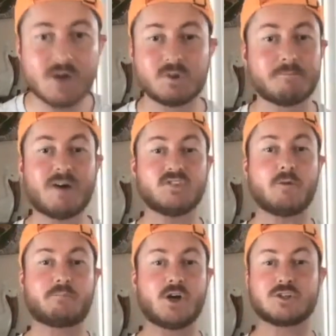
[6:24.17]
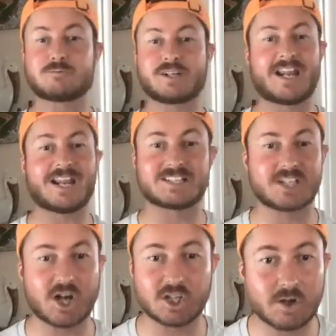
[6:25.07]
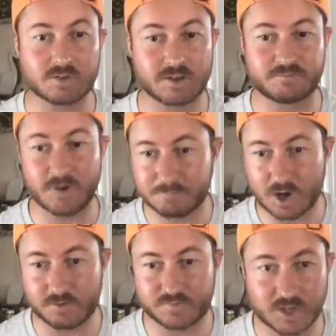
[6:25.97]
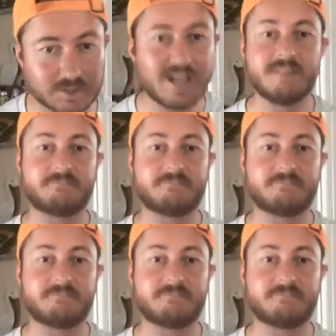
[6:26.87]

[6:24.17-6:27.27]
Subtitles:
when the Buffalo Bills were dancing all over the football field,